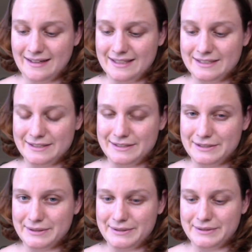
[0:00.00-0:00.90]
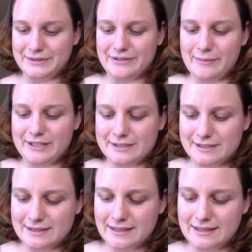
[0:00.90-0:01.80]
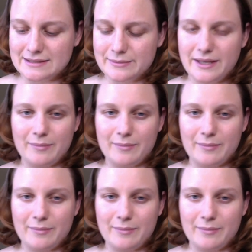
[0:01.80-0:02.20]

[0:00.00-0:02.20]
I don't know if I mentioned it last week,